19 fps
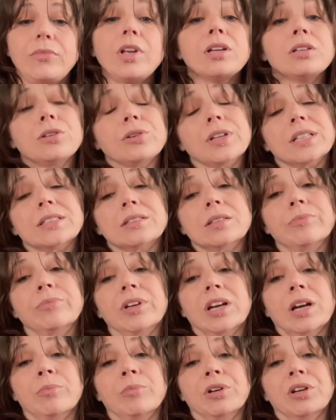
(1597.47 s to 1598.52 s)
So that's
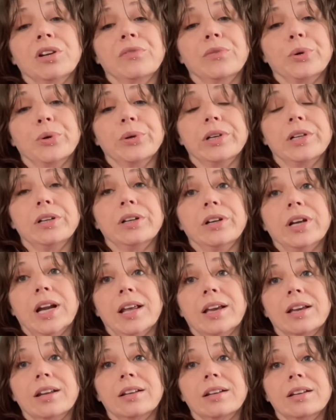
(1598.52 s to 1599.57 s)
something I'm looking forward to
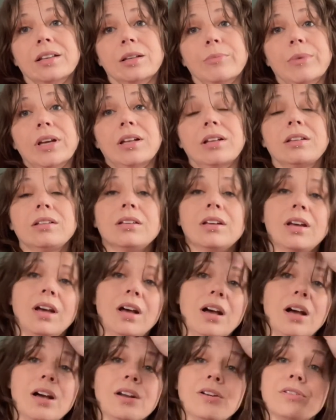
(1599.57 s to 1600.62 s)
getting into the mail.
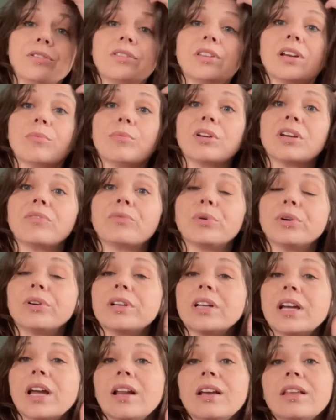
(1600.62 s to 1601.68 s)
Another thing I'm looking forward to
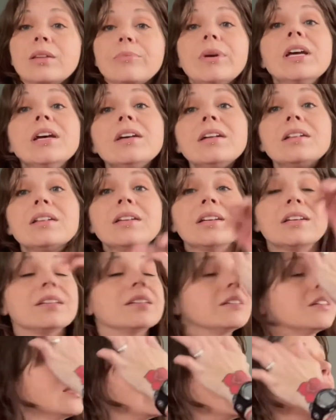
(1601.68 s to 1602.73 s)
getting in the mail is
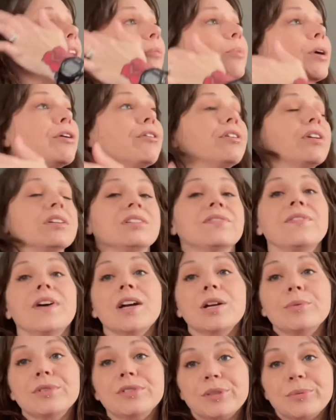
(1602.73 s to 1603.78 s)
a Paradise
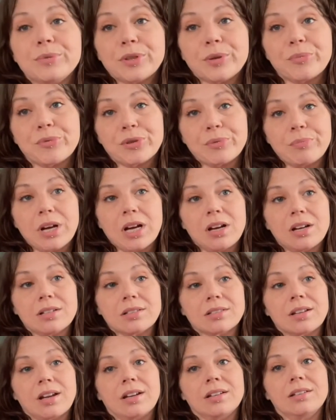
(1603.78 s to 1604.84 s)
Fiber subscription
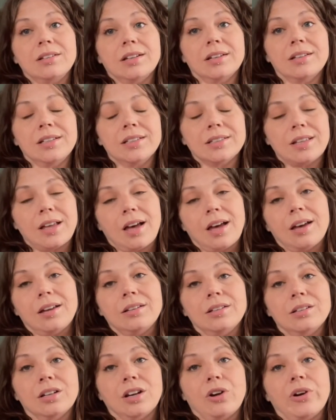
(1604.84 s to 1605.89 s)
box. I did decide
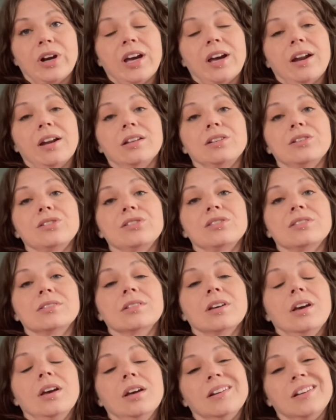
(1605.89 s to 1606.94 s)
to go ahead and just
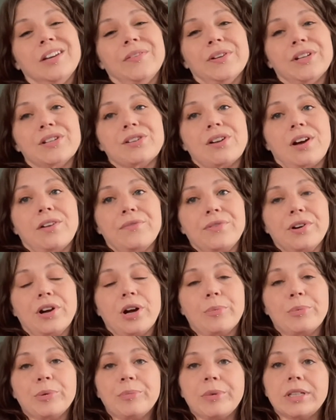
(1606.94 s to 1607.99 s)
give it a shot for a
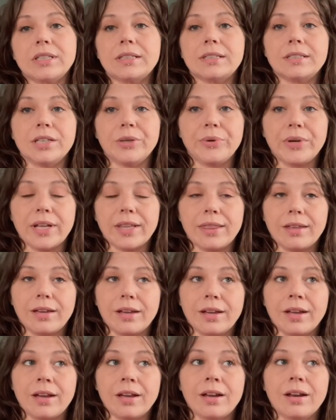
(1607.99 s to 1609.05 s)
couple months, see what I
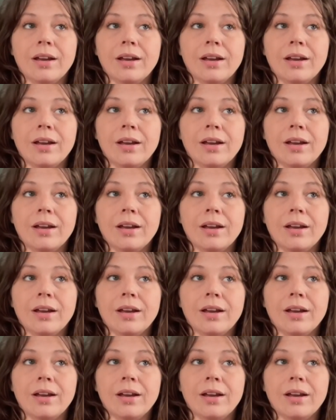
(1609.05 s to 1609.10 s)
think.